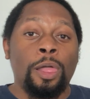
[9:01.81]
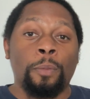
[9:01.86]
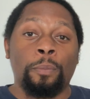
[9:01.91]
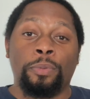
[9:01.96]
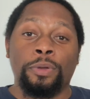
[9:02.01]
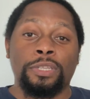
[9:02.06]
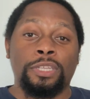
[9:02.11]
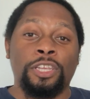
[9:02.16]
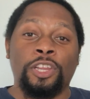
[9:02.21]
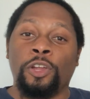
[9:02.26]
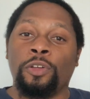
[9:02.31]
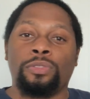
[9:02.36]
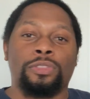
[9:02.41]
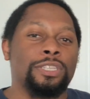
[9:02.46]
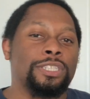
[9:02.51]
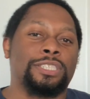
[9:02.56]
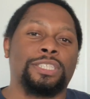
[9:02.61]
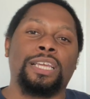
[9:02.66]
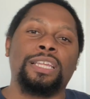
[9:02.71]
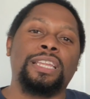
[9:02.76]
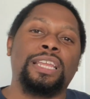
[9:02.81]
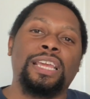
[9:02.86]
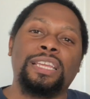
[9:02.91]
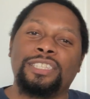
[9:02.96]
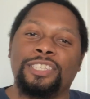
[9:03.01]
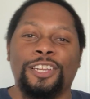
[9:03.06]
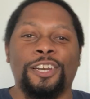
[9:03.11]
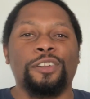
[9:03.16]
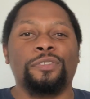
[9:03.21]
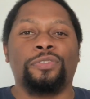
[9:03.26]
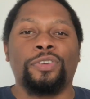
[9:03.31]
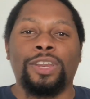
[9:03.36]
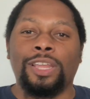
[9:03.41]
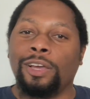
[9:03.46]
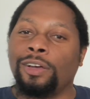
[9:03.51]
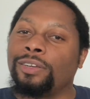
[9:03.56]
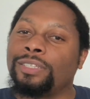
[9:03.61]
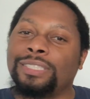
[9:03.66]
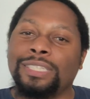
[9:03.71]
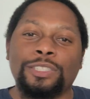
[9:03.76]
But, the Sunday dinner
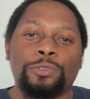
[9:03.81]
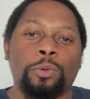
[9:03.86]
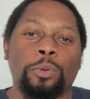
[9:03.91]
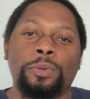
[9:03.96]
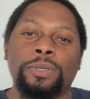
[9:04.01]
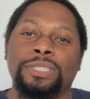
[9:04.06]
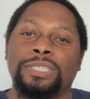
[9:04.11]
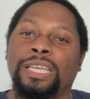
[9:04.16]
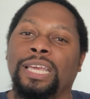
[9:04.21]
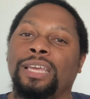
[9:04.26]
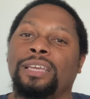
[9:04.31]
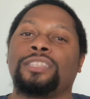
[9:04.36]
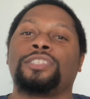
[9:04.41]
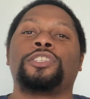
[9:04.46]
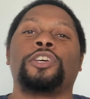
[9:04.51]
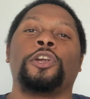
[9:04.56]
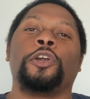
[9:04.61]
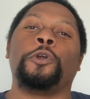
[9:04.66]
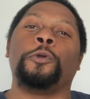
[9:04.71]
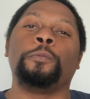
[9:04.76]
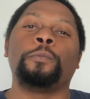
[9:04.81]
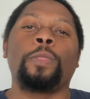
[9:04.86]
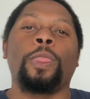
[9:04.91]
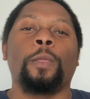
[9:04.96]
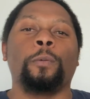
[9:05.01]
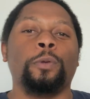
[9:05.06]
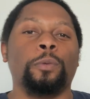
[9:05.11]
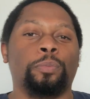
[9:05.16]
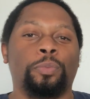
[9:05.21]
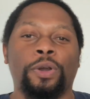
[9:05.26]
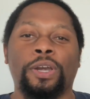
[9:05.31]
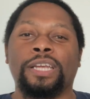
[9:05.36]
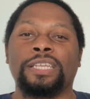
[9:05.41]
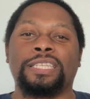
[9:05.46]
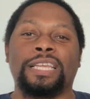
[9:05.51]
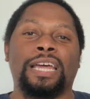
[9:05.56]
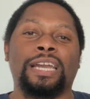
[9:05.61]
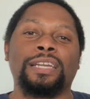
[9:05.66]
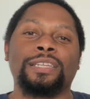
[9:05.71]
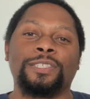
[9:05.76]
videos is where we take a turn. We break it
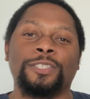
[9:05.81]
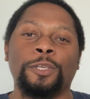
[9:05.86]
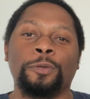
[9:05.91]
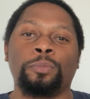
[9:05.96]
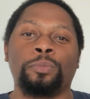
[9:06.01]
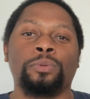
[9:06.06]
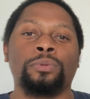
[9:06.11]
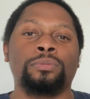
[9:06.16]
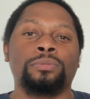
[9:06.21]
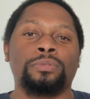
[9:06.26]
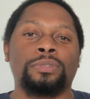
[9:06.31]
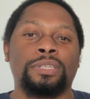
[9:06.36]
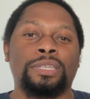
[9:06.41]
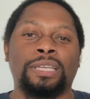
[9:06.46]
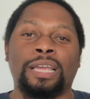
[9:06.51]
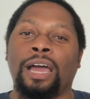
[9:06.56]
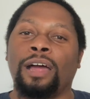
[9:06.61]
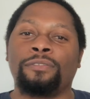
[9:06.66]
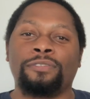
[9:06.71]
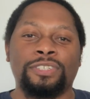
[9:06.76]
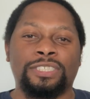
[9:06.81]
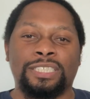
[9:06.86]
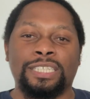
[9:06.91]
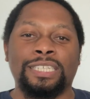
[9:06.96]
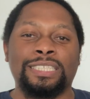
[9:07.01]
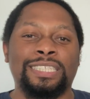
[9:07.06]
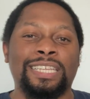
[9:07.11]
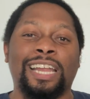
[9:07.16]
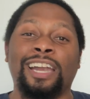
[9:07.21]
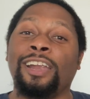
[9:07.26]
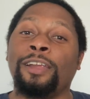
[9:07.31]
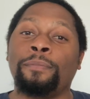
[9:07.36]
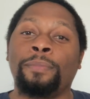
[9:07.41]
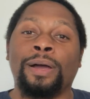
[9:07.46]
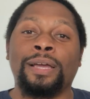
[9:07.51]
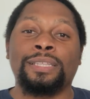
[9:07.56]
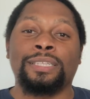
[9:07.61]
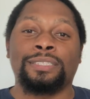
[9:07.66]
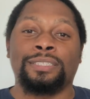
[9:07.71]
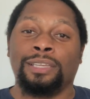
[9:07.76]
down in a simple conversation that
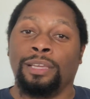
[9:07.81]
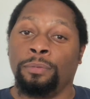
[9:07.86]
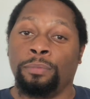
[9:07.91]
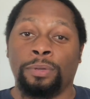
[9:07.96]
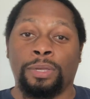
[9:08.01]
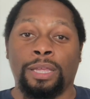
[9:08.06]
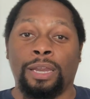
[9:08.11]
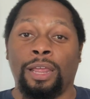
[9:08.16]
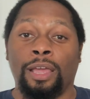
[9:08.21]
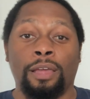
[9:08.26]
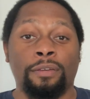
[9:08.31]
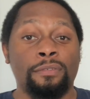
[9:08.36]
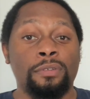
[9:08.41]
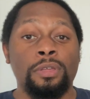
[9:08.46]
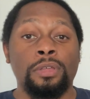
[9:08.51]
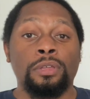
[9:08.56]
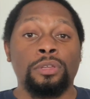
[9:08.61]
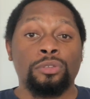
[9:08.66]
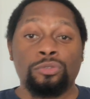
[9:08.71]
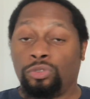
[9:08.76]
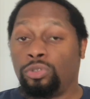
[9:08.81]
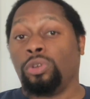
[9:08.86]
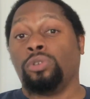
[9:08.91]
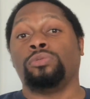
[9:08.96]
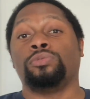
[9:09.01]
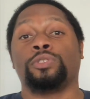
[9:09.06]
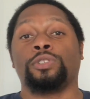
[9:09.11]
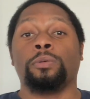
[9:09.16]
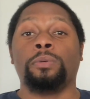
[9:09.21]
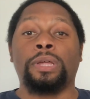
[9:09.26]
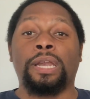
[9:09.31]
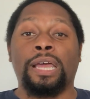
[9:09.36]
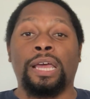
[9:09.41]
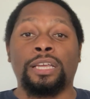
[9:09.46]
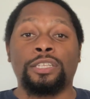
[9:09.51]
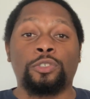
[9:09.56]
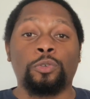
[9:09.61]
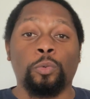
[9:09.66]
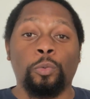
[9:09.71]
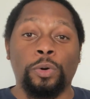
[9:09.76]
everybody at the table can have. So someone
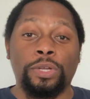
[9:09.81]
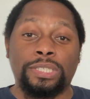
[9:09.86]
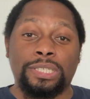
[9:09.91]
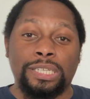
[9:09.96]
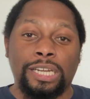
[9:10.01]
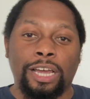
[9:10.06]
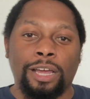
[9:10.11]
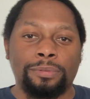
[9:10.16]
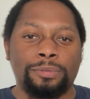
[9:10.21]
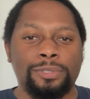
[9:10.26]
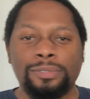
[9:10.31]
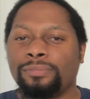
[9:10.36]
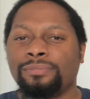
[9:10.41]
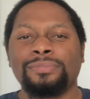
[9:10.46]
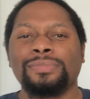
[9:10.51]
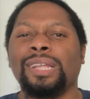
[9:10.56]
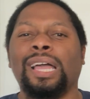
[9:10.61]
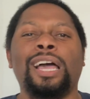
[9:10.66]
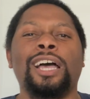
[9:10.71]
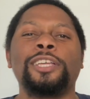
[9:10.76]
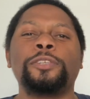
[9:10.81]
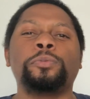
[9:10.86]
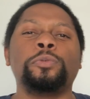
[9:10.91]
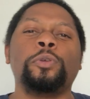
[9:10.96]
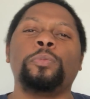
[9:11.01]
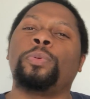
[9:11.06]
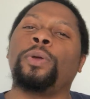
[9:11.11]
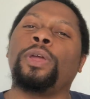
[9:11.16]
asks, what's an option? Ask me,